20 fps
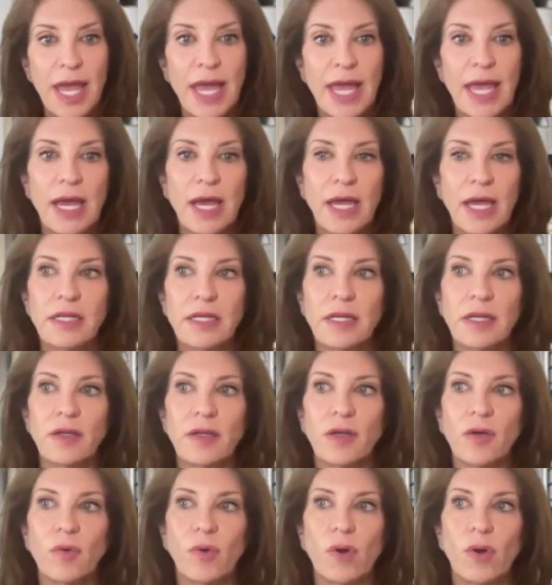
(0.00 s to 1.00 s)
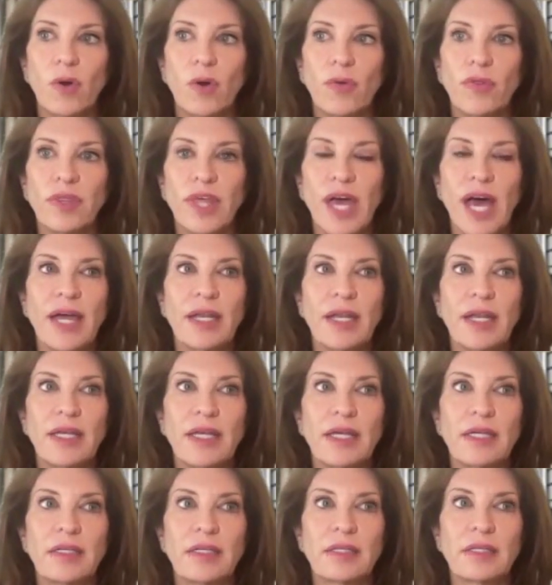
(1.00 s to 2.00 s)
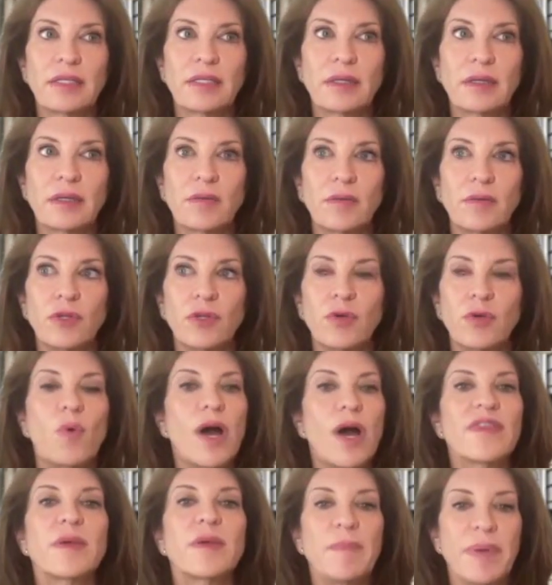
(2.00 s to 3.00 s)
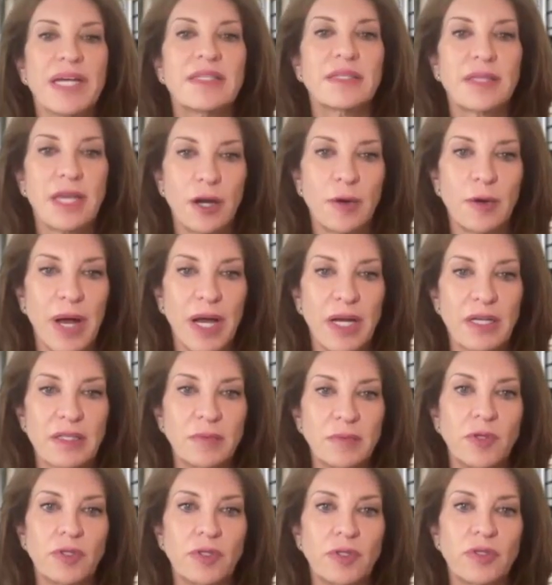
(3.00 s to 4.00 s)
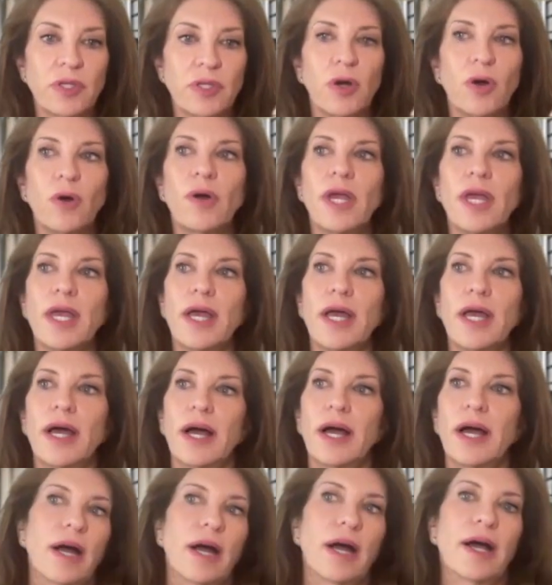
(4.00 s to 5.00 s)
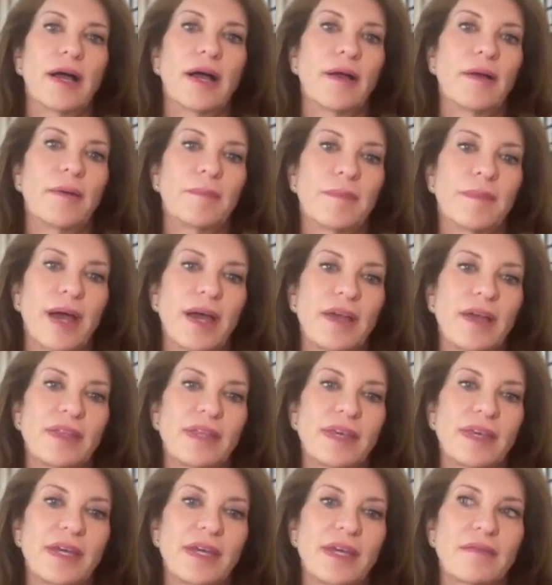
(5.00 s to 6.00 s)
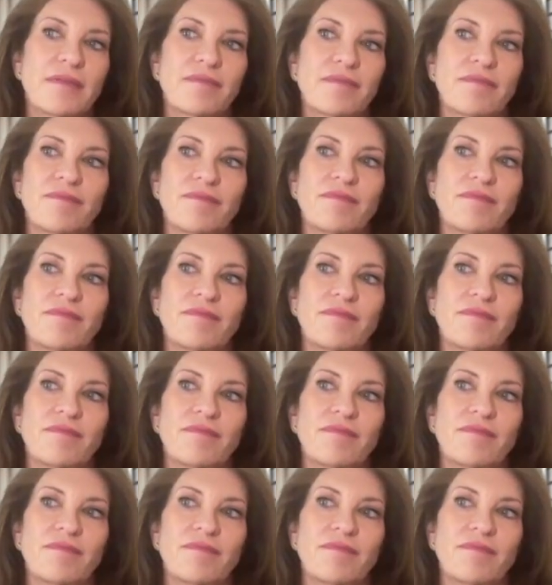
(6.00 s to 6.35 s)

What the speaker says: And that is, you want the best care possible. So I think,